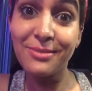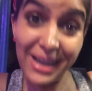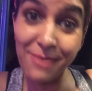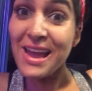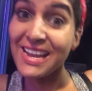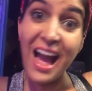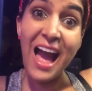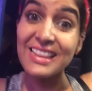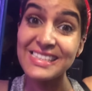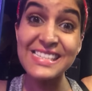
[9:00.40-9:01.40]
like, oh my
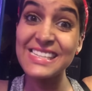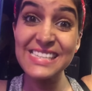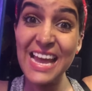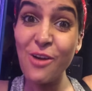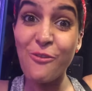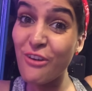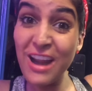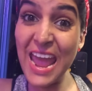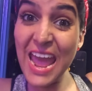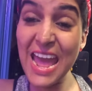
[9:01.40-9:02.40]
god, this is a set of
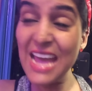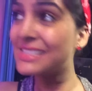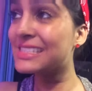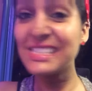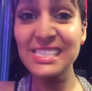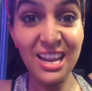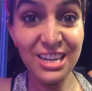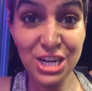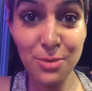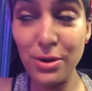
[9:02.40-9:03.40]
Friends! This is a
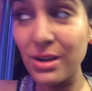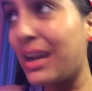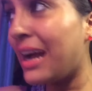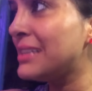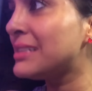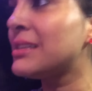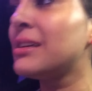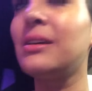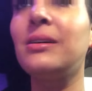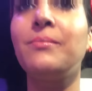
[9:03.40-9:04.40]
Central Park, guys.
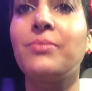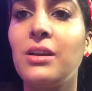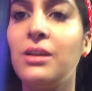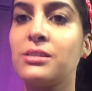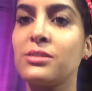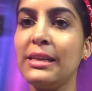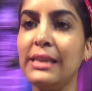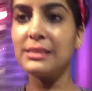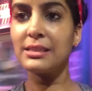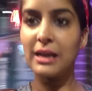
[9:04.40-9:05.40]
So
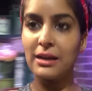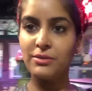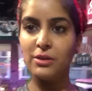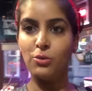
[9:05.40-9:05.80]
here's the kind of the